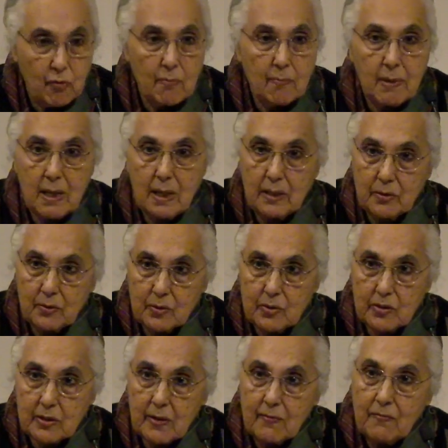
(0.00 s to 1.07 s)

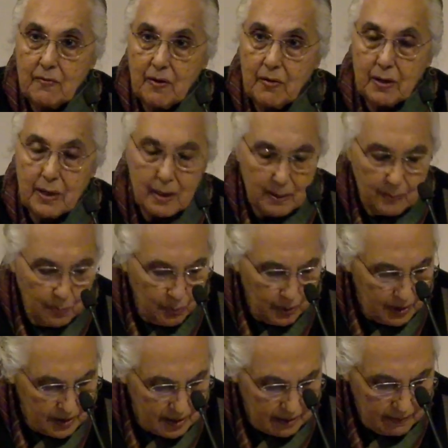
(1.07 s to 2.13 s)
remains very
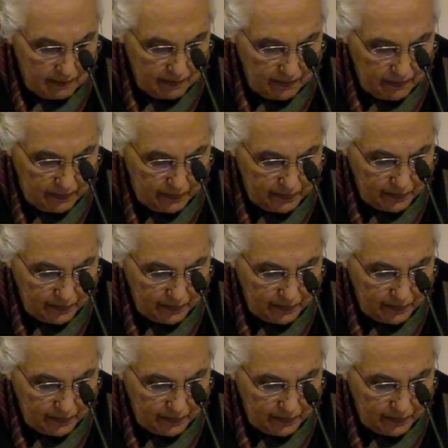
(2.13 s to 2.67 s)
impressive.